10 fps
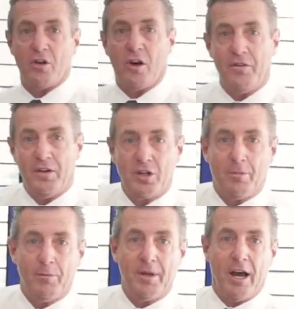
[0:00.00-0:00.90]
coffee
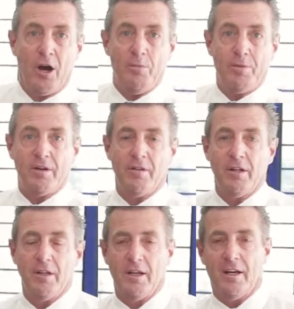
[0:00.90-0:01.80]
shop will be open
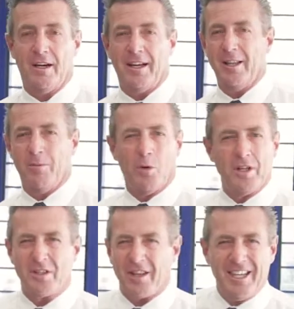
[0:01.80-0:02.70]
in the
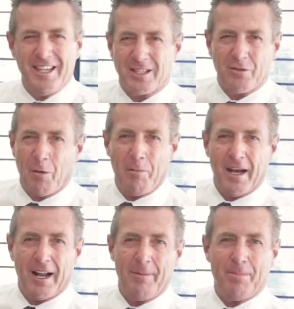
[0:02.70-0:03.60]
mornings. I think it's from
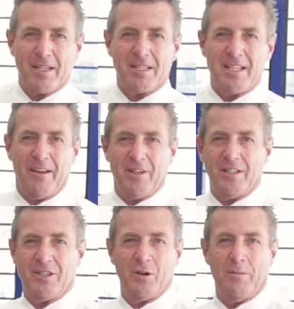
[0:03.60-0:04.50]
about
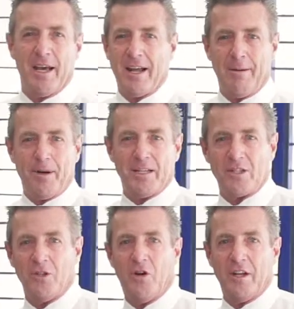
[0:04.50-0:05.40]
7:30 to about
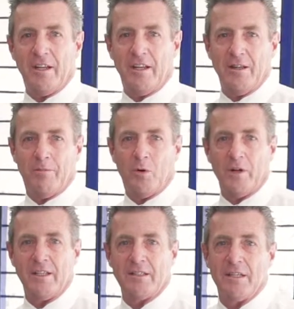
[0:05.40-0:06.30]
9:30 in the
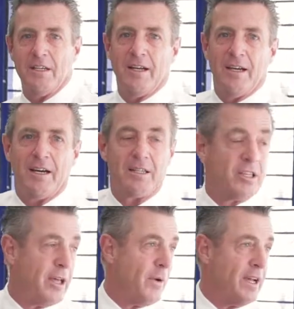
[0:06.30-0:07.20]
mornings.
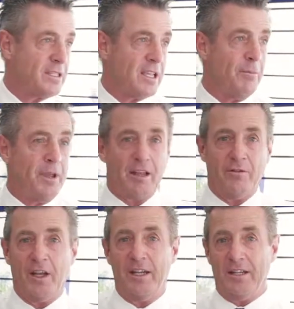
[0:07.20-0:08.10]
So that way it's going to be
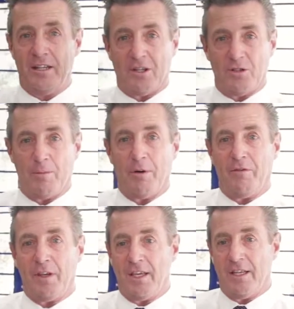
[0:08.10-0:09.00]
convenient. You can drop
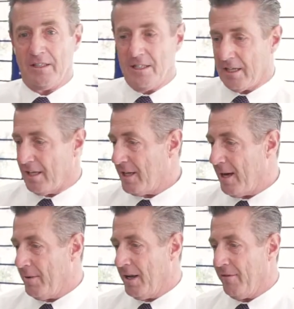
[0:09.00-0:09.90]
off your kids, you can
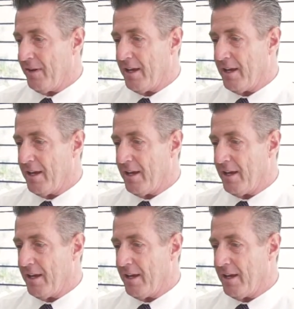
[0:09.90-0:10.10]
come and have a